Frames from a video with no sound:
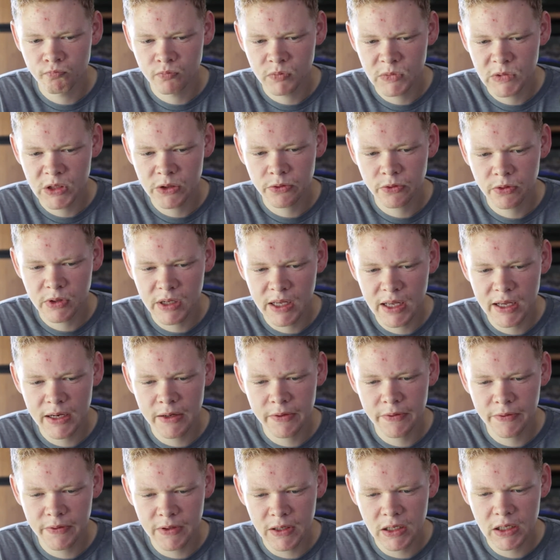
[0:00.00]
Trying to
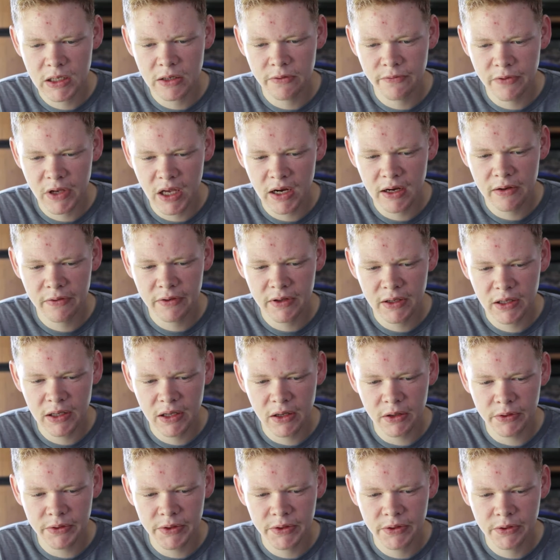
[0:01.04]
think of anything
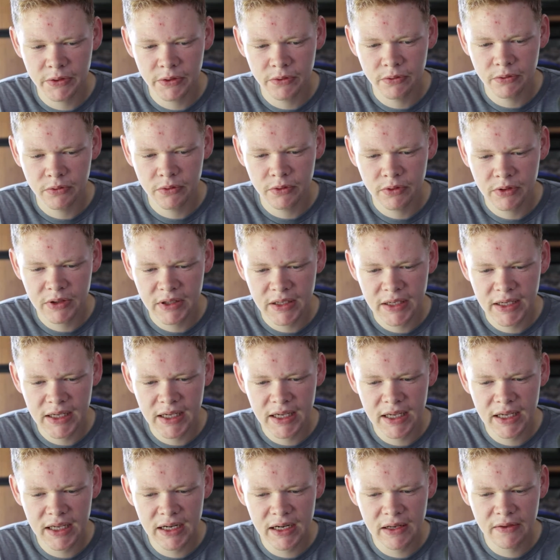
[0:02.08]
else.
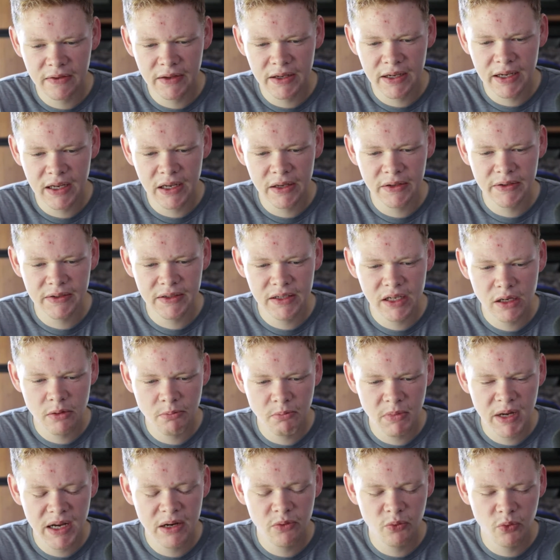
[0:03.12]
Anything else that you
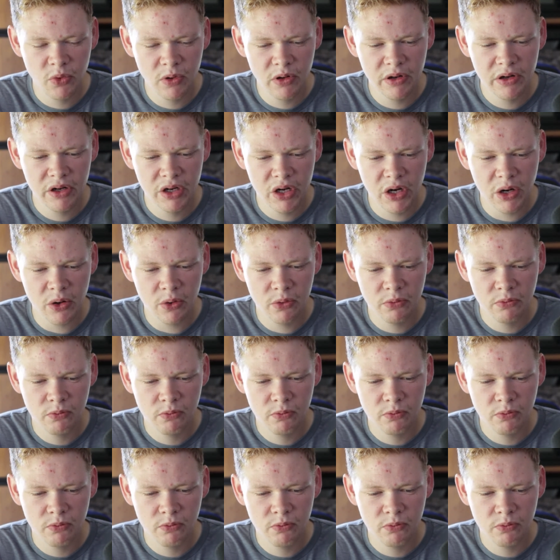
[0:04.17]
might want to know?